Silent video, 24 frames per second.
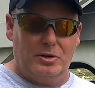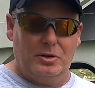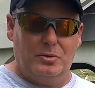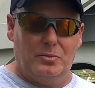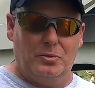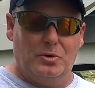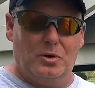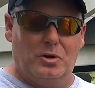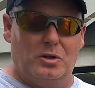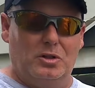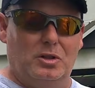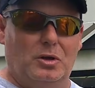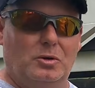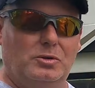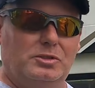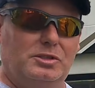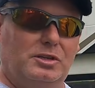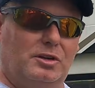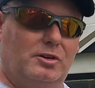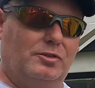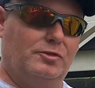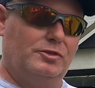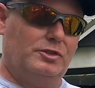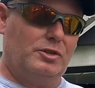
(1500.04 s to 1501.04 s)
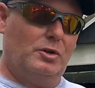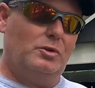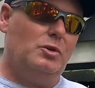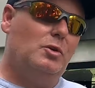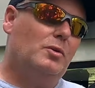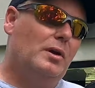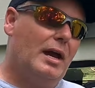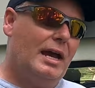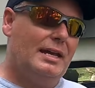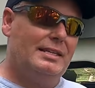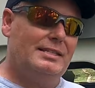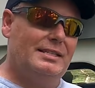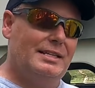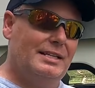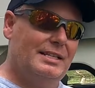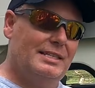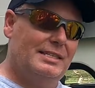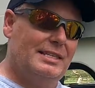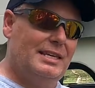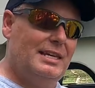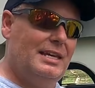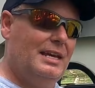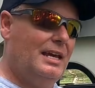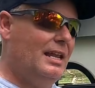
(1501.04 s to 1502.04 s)
in real close here so you guys can
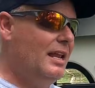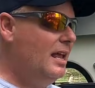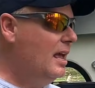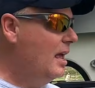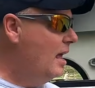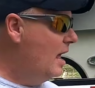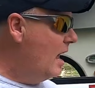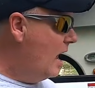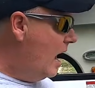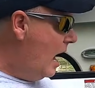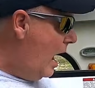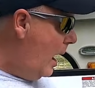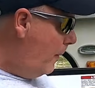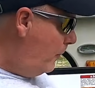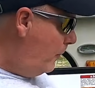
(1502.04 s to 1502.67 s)
see it. I